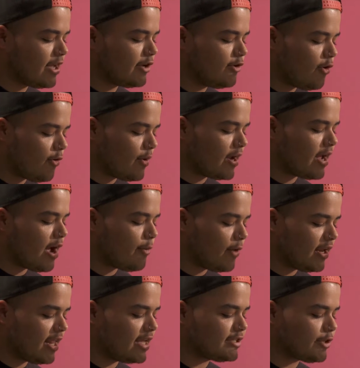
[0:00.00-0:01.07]
ignoring
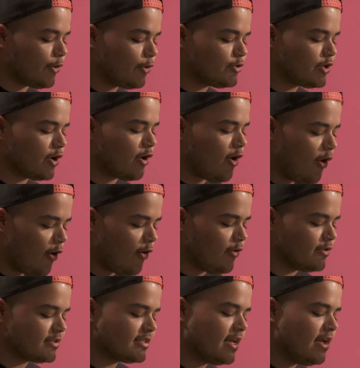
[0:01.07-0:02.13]
Abuela's urgent
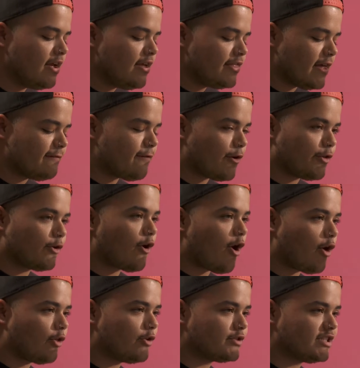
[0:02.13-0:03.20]
calls that Father
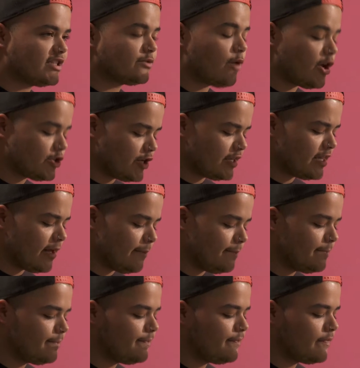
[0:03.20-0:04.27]
Carlos is watching them
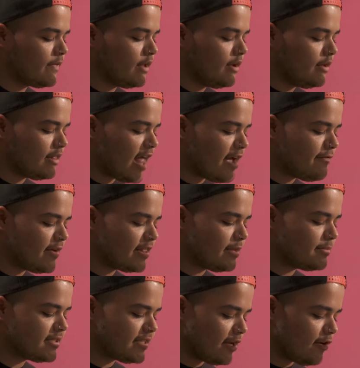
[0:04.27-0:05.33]
laughing
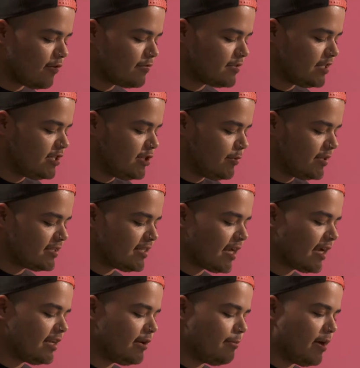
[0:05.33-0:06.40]
themselves into a
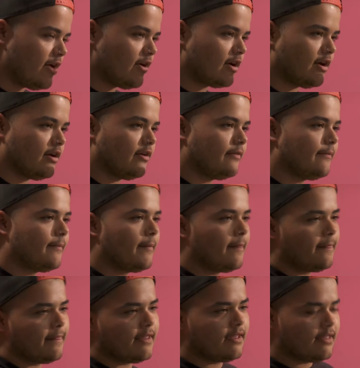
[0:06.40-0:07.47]
second America.
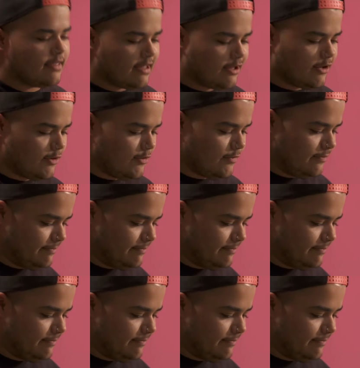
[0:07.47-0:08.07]
Thank you.